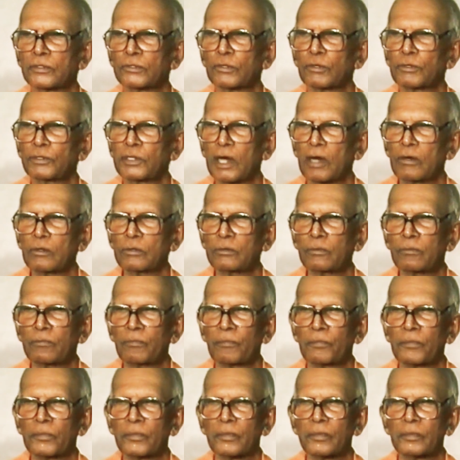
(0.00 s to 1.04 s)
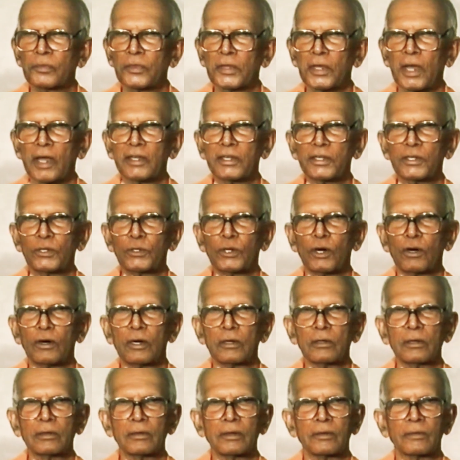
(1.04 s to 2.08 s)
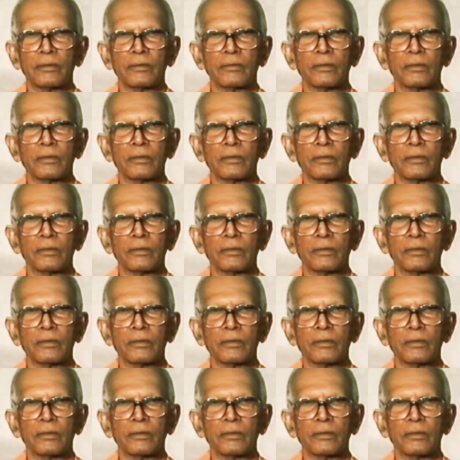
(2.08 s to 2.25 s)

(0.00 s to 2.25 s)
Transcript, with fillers: So now, thank you all.